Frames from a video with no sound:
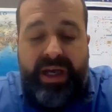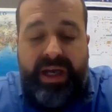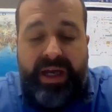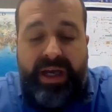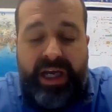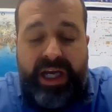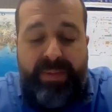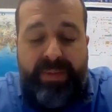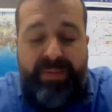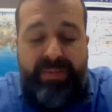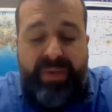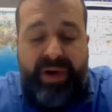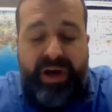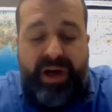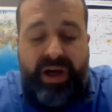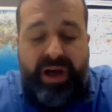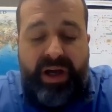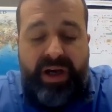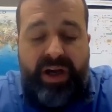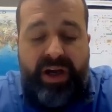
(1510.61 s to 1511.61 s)
A
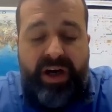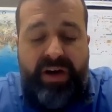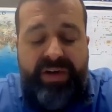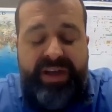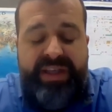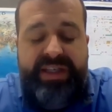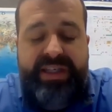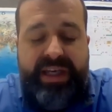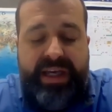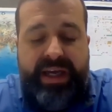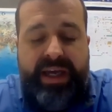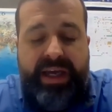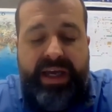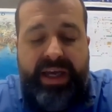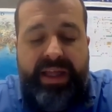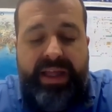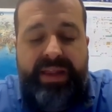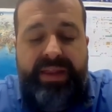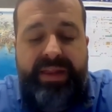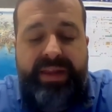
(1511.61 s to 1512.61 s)
lot of it's,
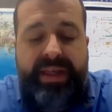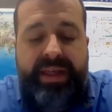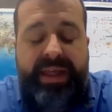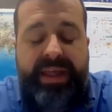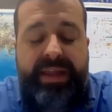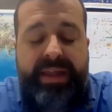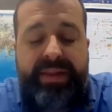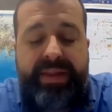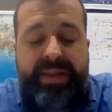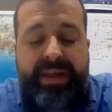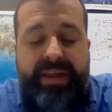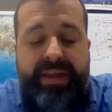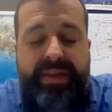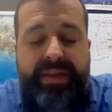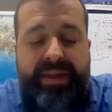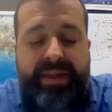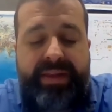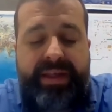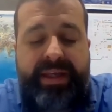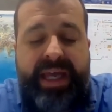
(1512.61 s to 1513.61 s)

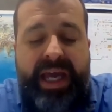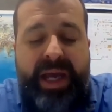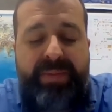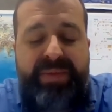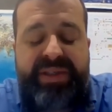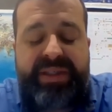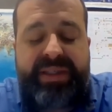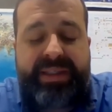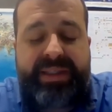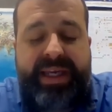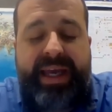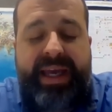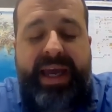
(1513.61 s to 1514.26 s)
the gaps